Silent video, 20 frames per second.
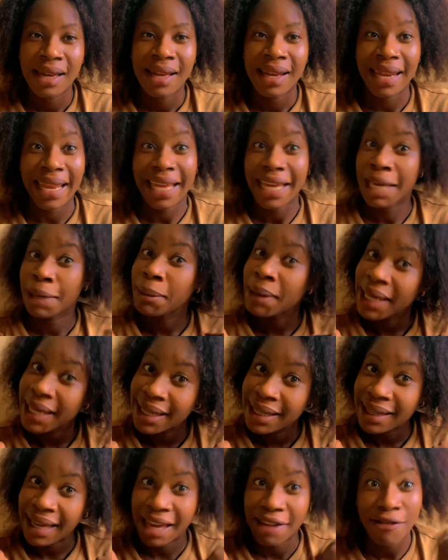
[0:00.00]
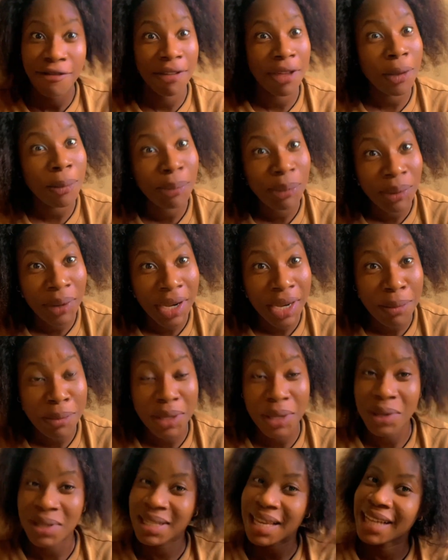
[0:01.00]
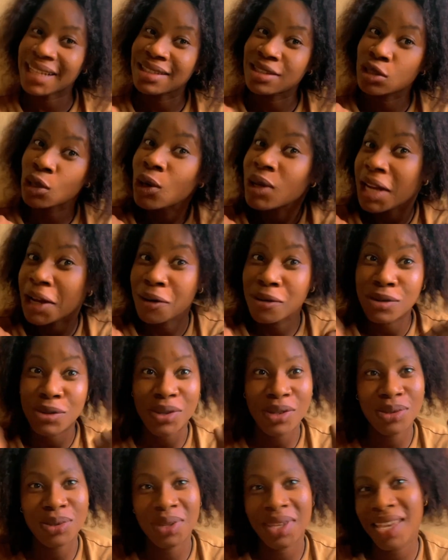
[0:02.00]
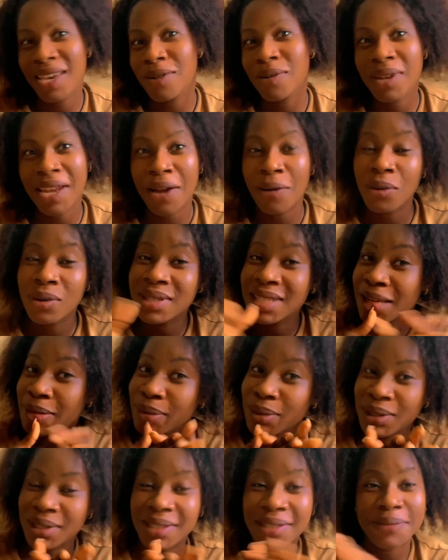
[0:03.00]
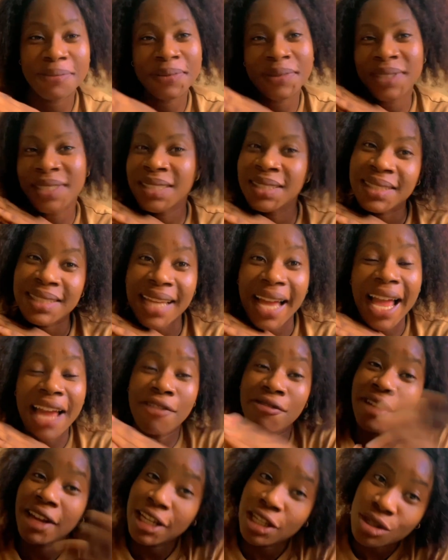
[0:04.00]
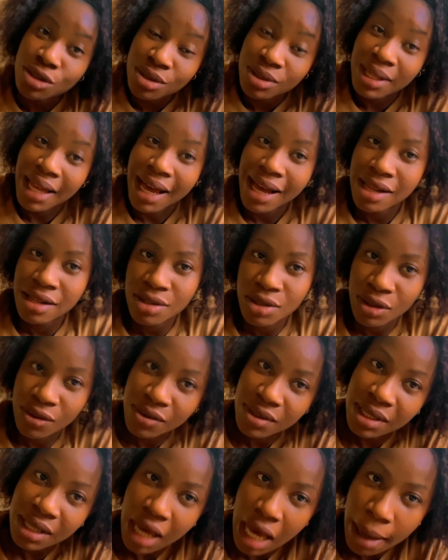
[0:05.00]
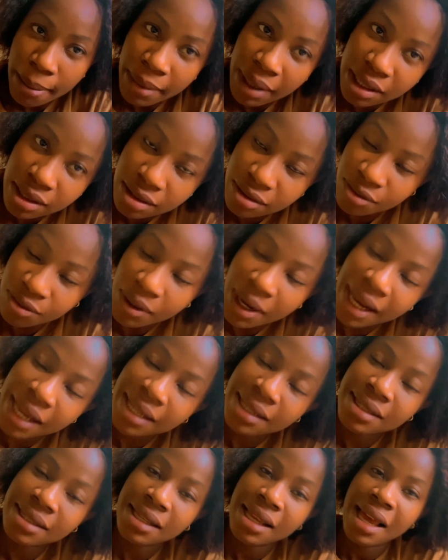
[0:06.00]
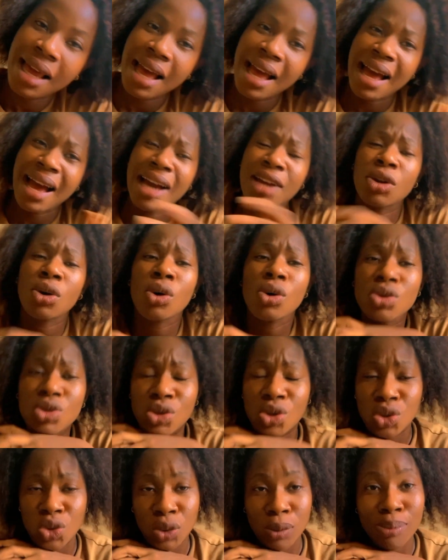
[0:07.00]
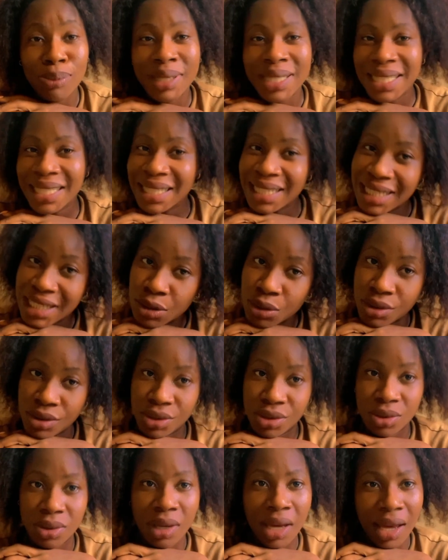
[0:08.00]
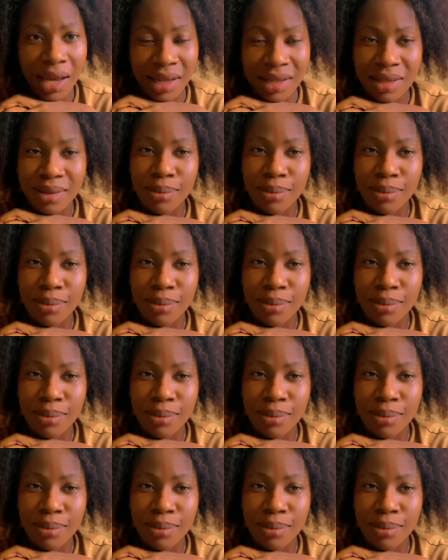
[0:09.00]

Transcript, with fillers: Like me, I fell prey because I thought I was going to get what I wanted, but I fell into the hands of scammers, right? And also to plead with you guys,